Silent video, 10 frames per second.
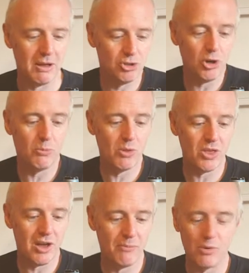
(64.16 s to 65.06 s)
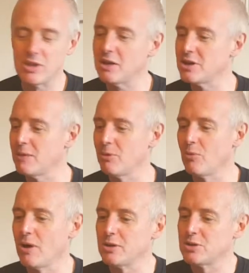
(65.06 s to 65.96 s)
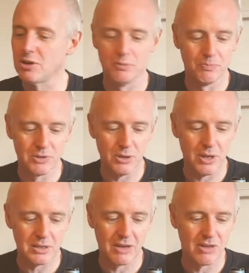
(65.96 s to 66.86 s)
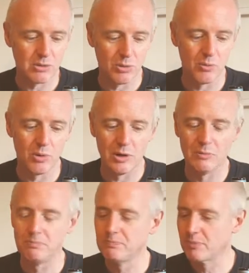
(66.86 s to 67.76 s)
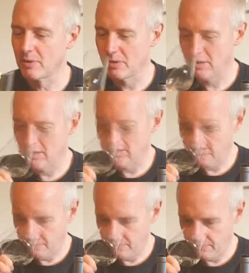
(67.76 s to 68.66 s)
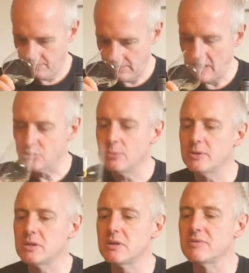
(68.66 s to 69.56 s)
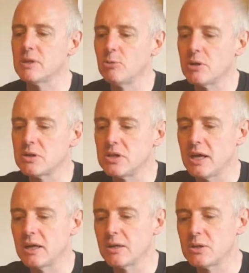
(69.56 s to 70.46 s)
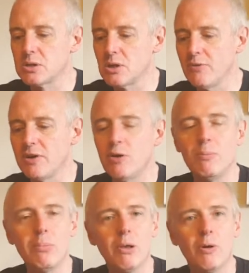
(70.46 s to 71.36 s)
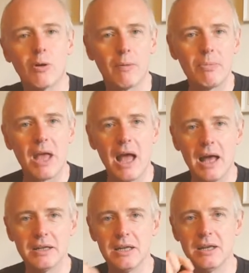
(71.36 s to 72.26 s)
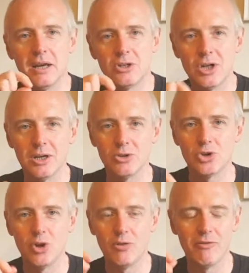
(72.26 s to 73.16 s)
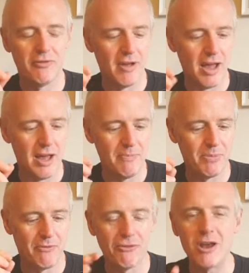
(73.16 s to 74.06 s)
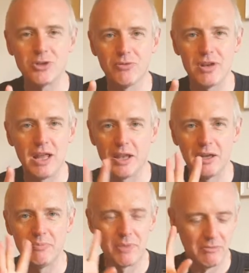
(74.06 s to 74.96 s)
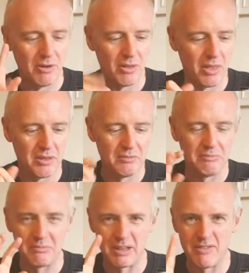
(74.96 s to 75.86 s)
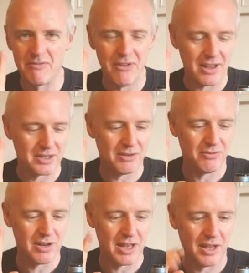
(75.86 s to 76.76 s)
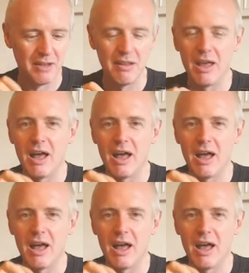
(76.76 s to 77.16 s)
with their table wines too. So let's give this one a whirl. It's almost as if someone has taken Sauvignon Blanc, added a touch of fresh vanilla rather than confected vanilla,